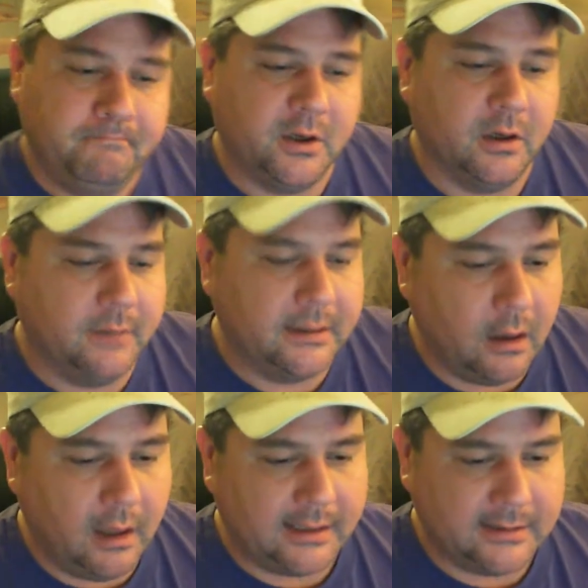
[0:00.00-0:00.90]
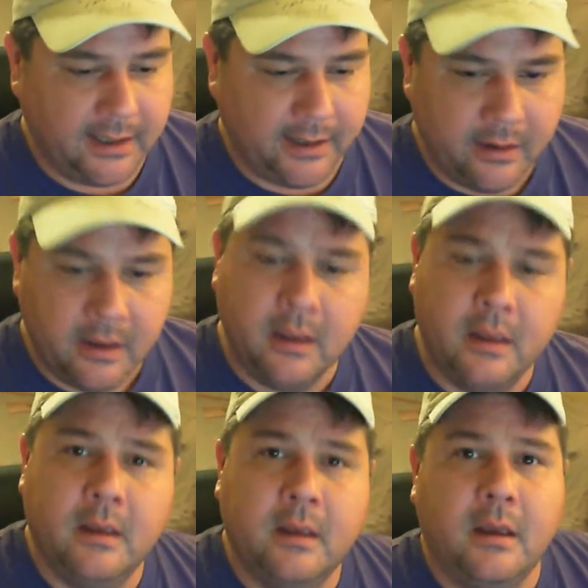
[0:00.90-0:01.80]
So that's all I can say.
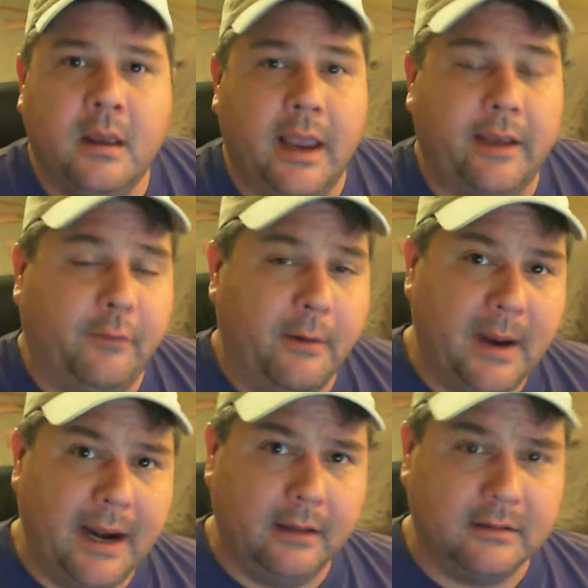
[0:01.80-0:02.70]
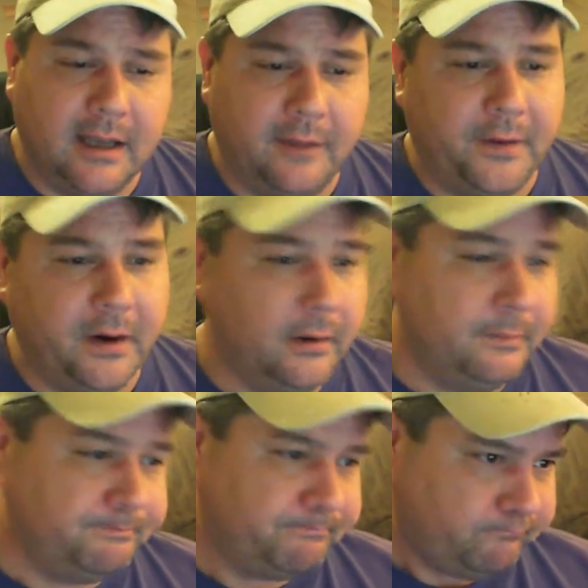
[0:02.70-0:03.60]
And for everybody else out
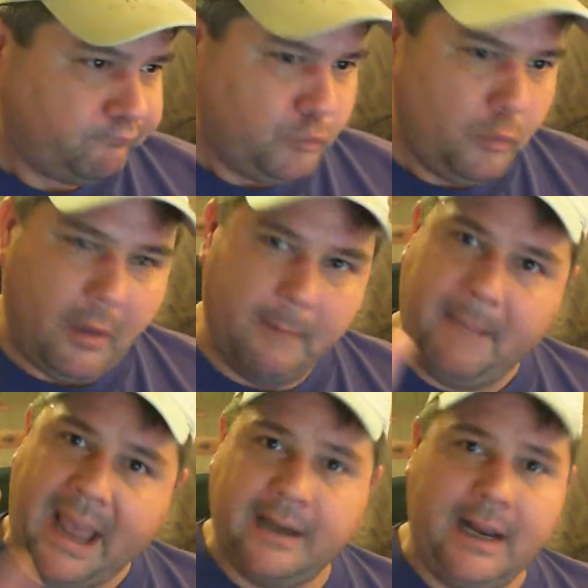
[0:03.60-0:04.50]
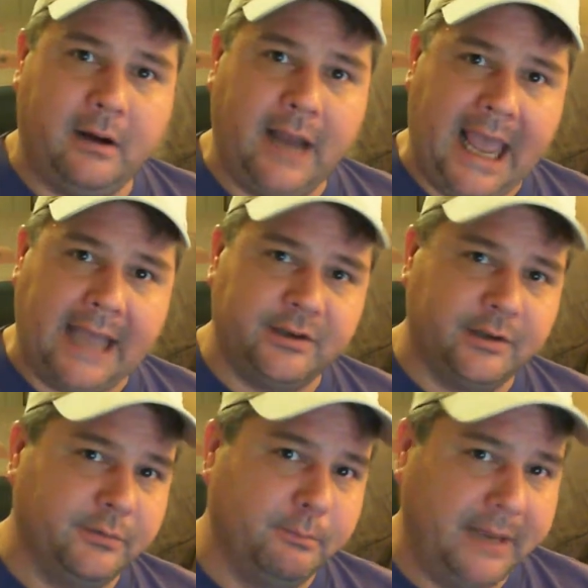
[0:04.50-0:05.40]
there, batten down the
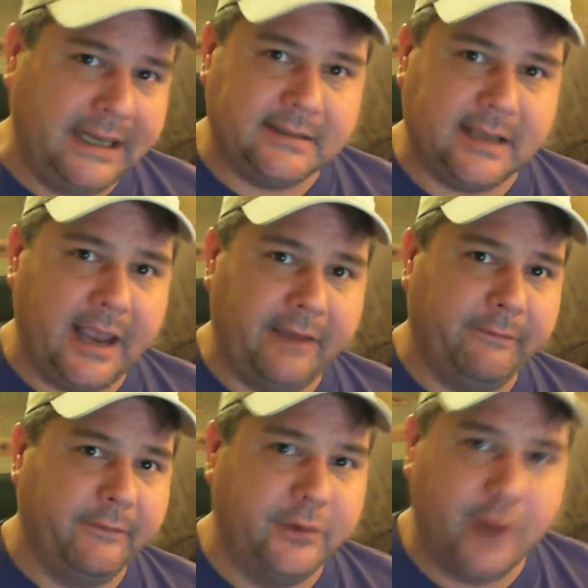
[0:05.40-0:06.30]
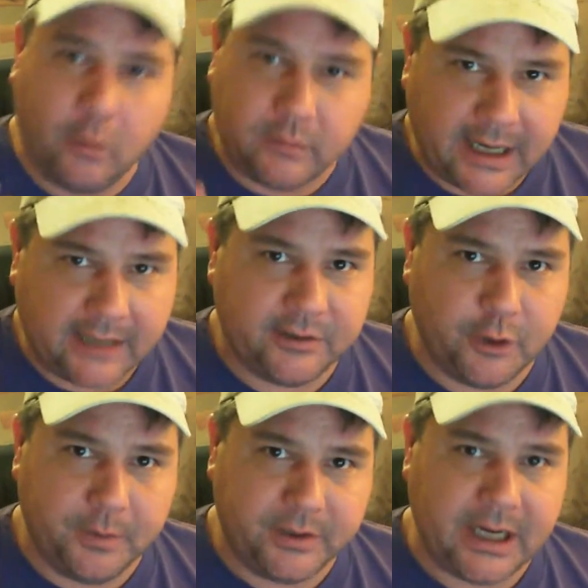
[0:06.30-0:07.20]
hatches, be safe, don't take
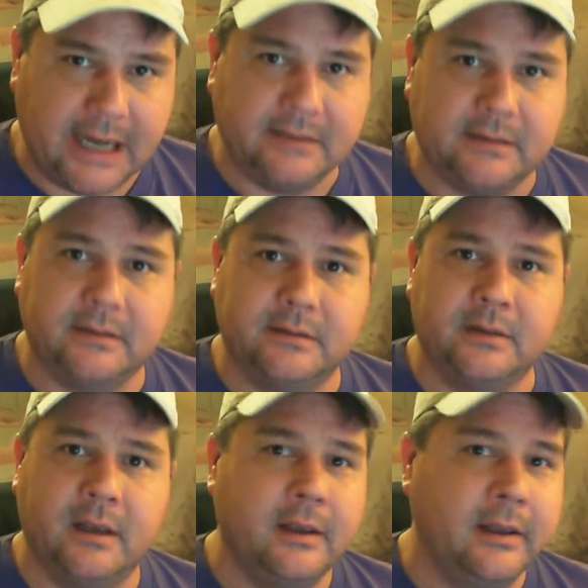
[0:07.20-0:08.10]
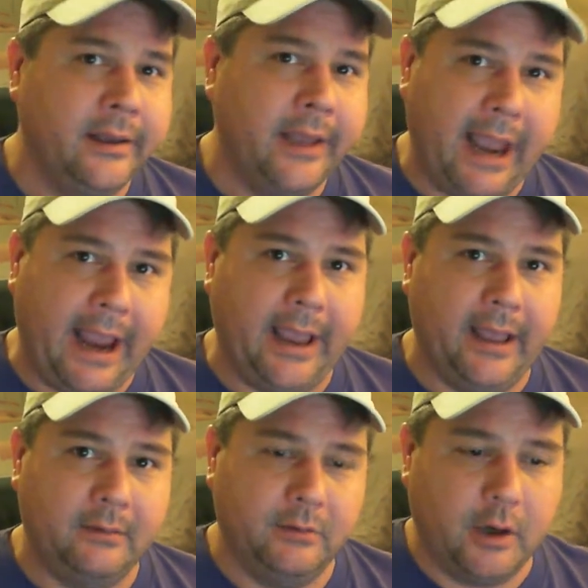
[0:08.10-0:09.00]
stupid chances,
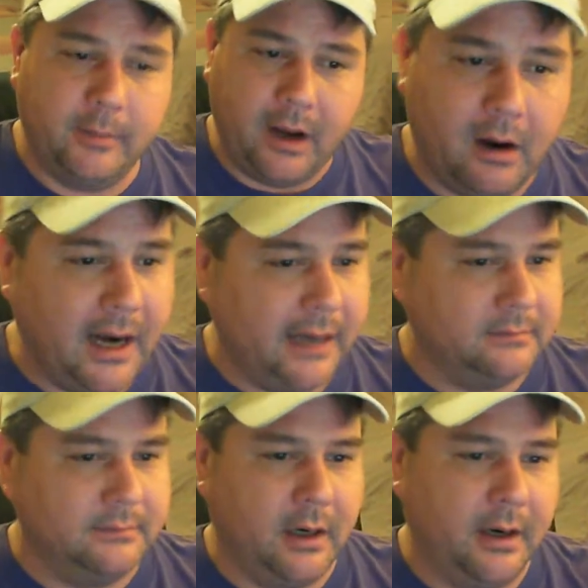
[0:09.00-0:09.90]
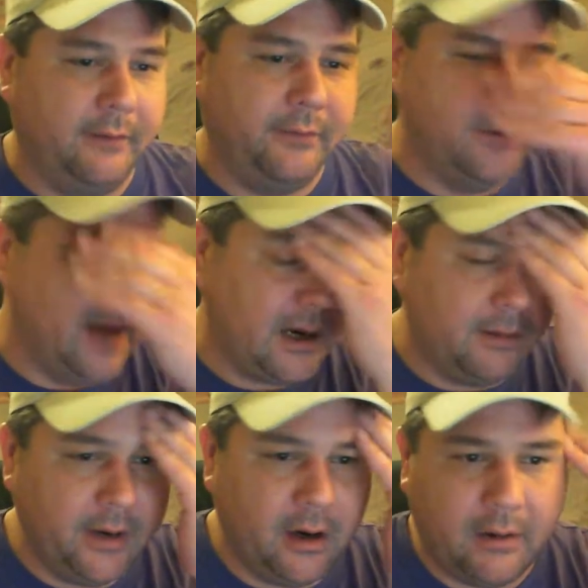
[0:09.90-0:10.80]
and you're going to right. All right. If you're not
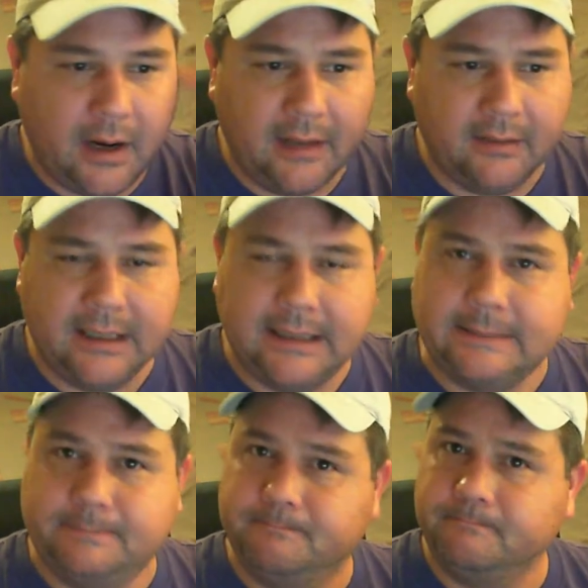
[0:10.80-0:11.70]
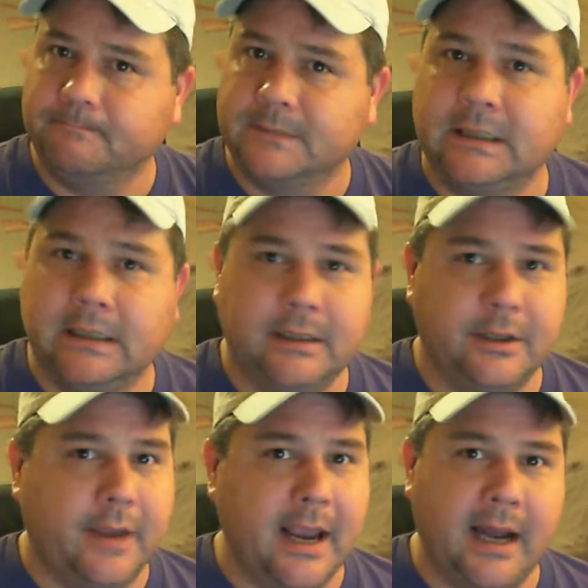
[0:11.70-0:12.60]
going to be all right, then
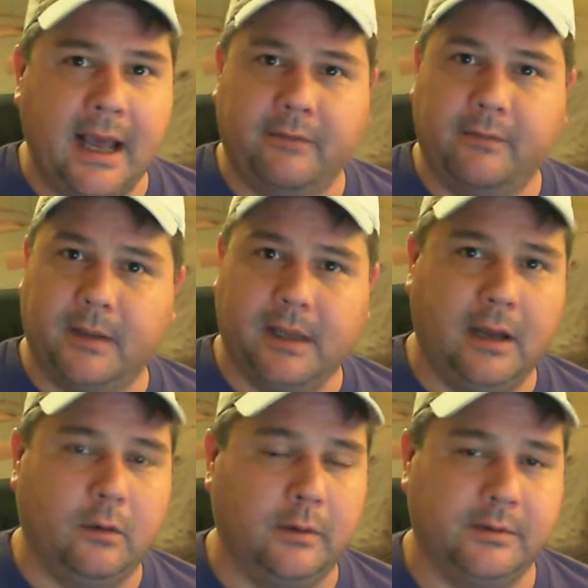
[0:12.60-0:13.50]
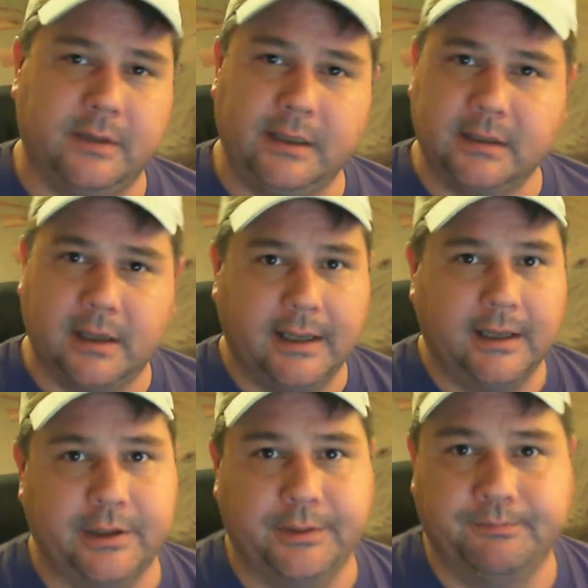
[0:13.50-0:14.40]
you can't hide from the Cloud Wizard. He's going to
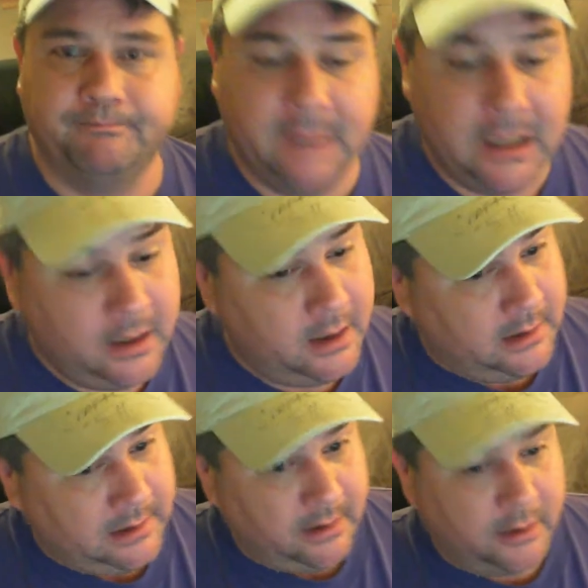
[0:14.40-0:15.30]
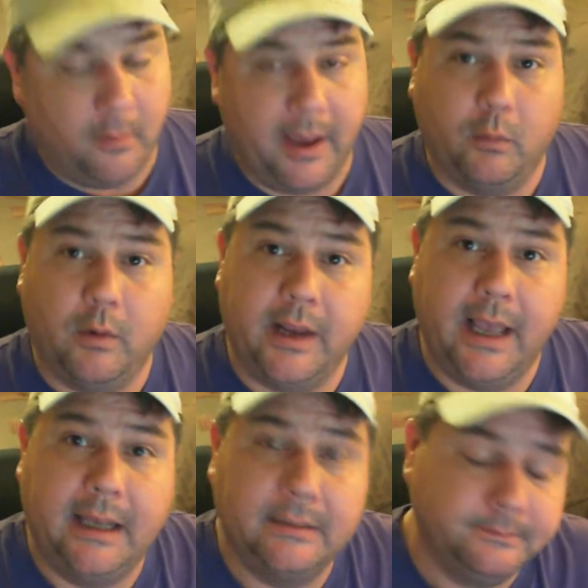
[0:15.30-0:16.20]
get you no matter where
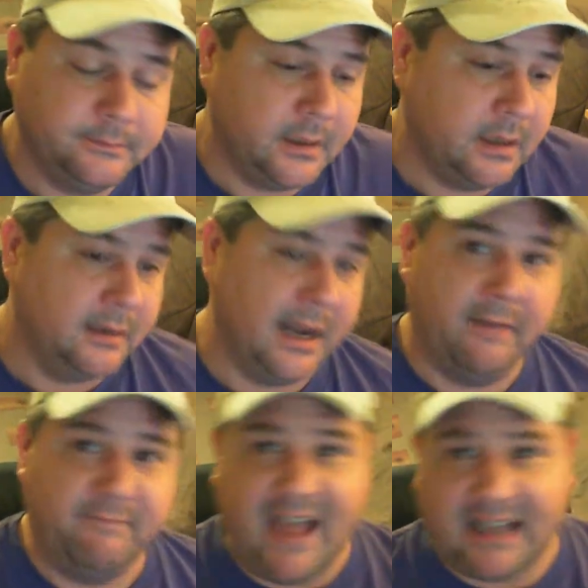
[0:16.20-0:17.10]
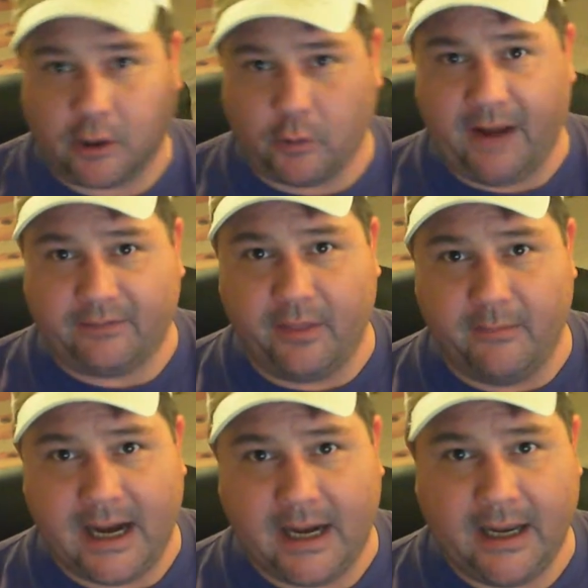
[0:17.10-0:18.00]
you're at. Now that's a craft of the
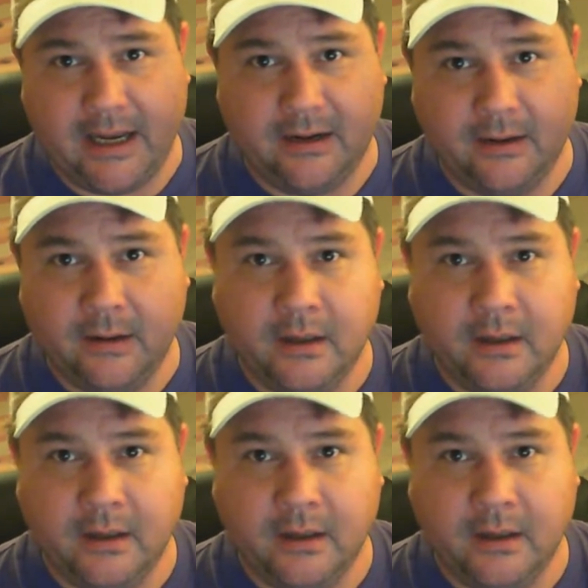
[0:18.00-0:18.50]
mind.